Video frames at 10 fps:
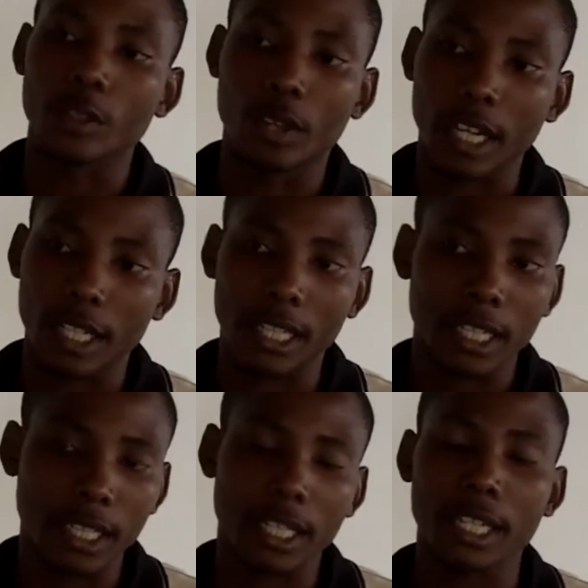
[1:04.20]
Uganda
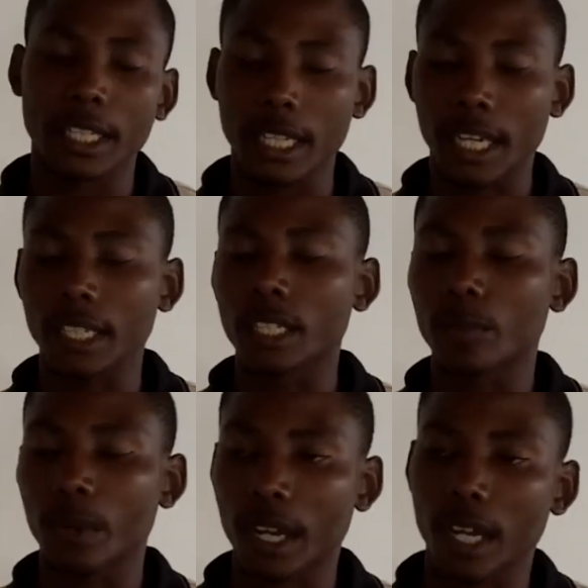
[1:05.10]
here in the
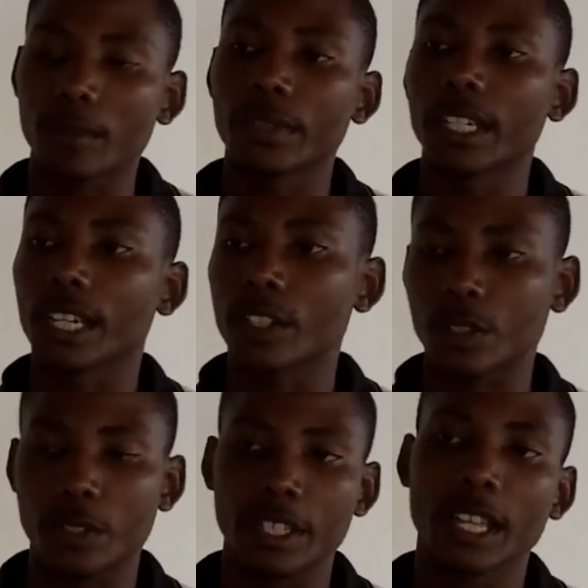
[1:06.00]
IDP camp in
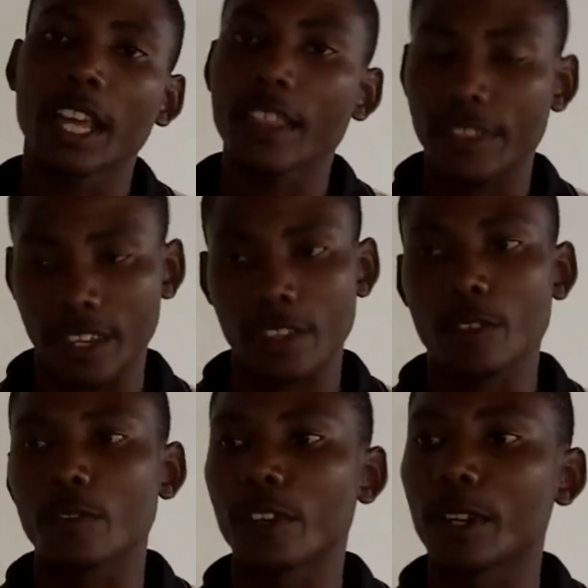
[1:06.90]
Acholi.
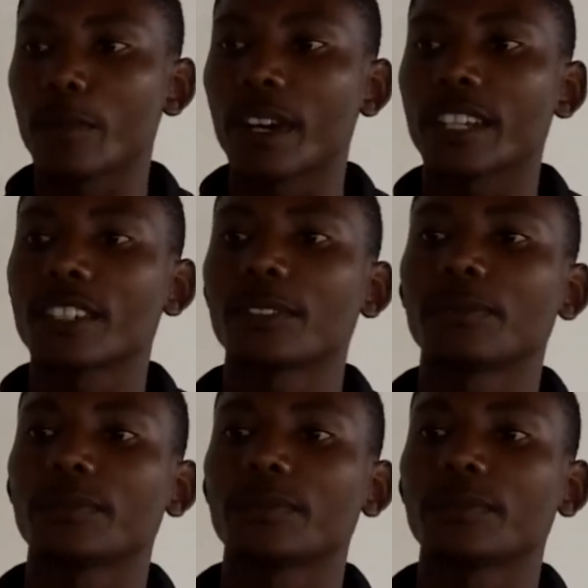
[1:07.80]
Thank you very much.